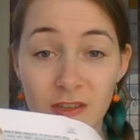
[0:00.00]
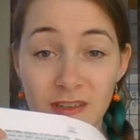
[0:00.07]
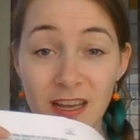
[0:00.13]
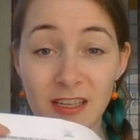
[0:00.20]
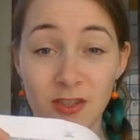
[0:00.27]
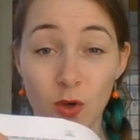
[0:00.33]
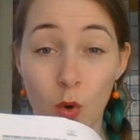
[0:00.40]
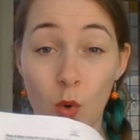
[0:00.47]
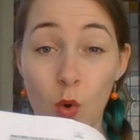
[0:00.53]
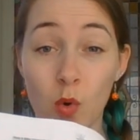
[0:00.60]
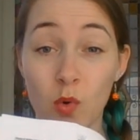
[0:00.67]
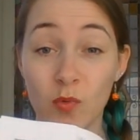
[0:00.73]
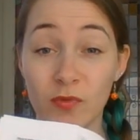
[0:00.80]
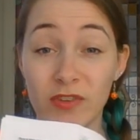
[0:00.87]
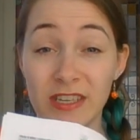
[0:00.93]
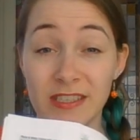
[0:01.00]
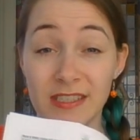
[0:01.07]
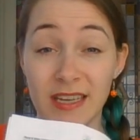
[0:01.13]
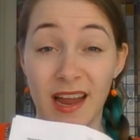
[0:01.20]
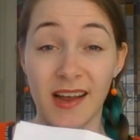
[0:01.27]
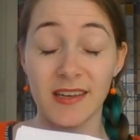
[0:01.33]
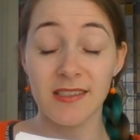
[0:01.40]
That's all of this
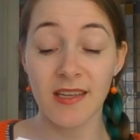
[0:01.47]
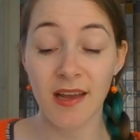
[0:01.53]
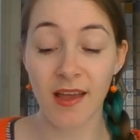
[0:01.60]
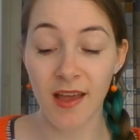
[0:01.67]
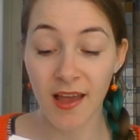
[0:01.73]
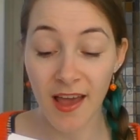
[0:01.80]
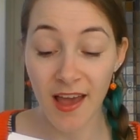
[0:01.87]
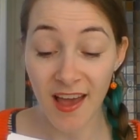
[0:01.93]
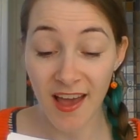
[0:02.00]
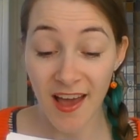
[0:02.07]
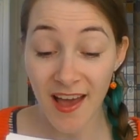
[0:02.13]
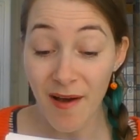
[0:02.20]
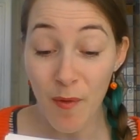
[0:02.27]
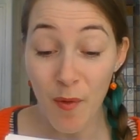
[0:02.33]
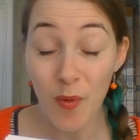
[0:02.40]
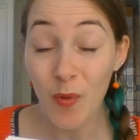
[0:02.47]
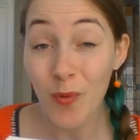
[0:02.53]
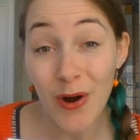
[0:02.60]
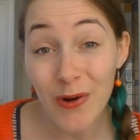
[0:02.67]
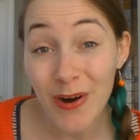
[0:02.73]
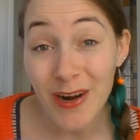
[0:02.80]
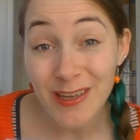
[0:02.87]
text.
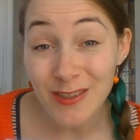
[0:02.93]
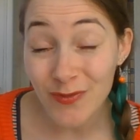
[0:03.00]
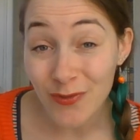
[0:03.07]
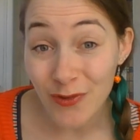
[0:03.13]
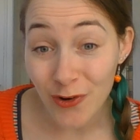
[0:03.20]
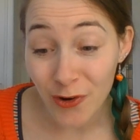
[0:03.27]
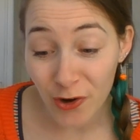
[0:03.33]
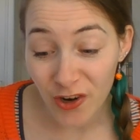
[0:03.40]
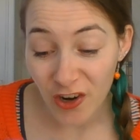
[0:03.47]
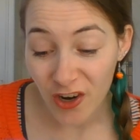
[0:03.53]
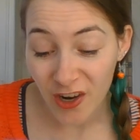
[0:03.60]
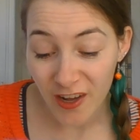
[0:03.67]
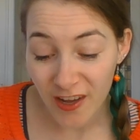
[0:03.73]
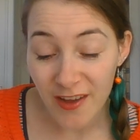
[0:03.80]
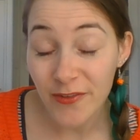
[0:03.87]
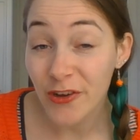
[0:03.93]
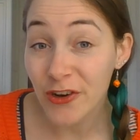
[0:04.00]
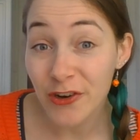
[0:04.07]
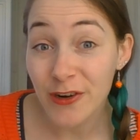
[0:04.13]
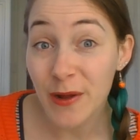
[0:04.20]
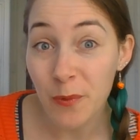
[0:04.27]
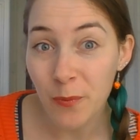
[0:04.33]
Whereas if you
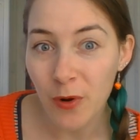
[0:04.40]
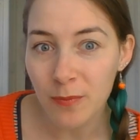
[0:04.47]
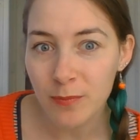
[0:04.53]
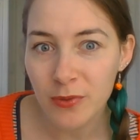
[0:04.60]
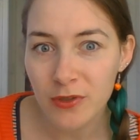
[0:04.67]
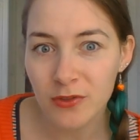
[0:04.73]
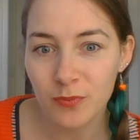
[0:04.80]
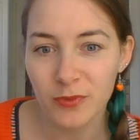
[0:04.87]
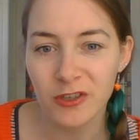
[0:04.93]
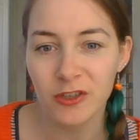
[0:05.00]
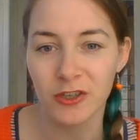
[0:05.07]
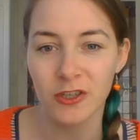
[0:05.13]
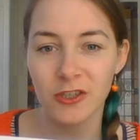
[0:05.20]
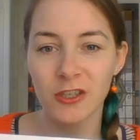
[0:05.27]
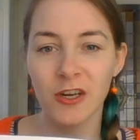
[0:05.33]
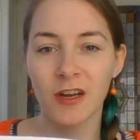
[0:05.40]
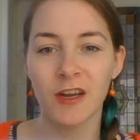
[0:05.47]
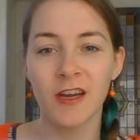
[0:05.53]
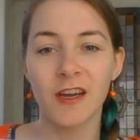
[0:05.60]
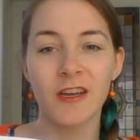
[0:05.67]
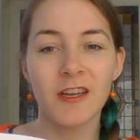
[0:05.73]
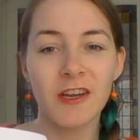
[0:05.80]
do it in one pass brioche,
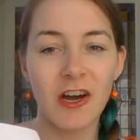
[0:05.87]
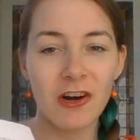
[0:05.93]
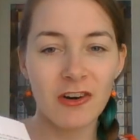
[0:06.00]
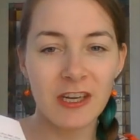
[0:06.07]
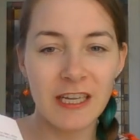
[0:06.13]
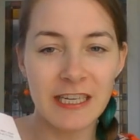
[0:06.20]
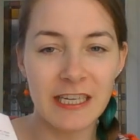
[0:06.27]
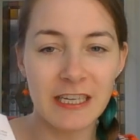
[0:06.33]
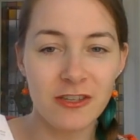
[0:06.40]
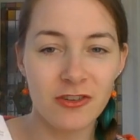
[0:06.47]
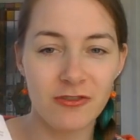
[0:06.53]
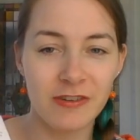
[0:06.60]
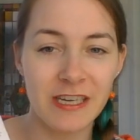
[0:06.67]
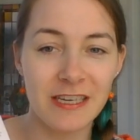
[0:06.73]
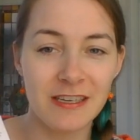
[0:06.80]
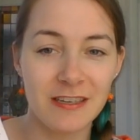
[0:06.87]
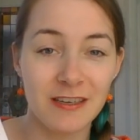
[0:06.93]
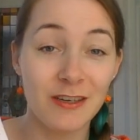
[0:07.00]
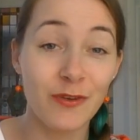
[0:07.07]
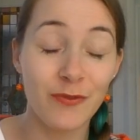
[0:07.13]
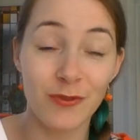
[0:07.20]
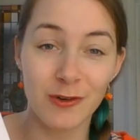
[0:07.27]
you only need to read
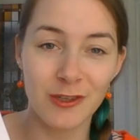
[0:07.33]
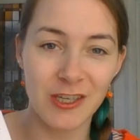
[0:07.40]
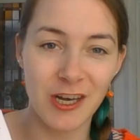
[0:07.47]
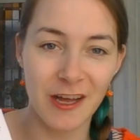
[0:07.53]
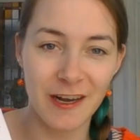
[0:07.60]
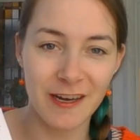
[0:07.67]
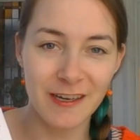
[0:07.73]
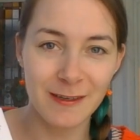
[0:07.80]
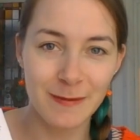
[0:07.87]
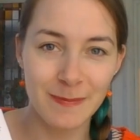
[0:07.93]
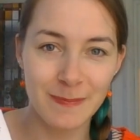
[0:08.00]
the first line.